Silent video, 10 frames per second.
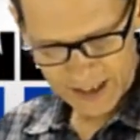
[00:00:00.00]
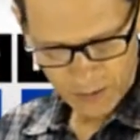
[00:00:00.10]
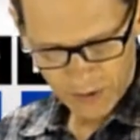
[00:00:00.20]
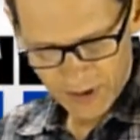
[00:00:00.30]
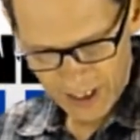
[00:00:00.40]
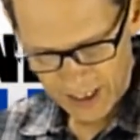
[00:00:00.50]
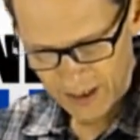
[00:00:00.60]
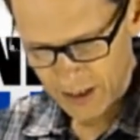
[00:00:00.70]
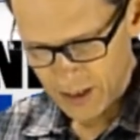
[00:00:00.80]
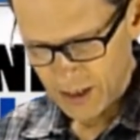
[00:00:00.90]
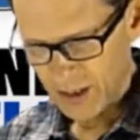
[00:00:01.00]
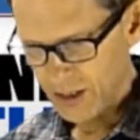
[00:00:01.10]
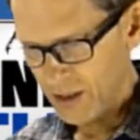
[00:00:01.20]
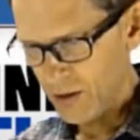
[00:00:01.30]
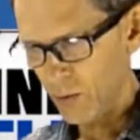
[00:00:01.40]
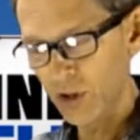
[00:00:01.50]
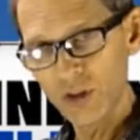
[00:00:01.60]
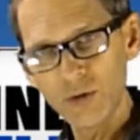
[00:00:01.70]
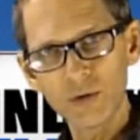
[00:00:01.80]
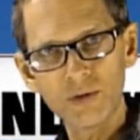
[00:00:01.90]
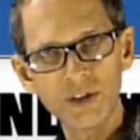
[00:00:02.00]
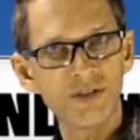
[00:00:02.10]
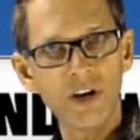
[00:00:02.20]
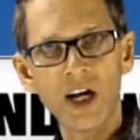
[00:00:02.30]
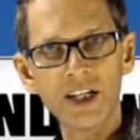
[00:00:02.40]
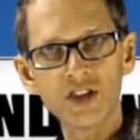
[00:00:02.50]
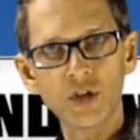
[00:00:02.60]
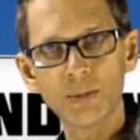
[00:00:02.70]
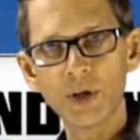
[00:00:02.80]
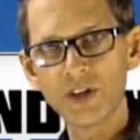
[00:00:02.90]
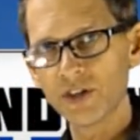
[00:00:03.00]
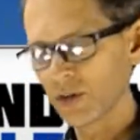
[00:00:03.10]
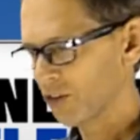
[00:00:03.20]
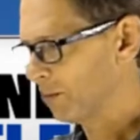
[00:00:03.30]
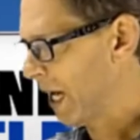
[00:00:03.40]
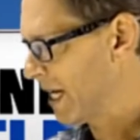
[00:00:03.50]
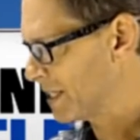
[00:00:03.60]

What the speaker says: within what you would define as your personal space.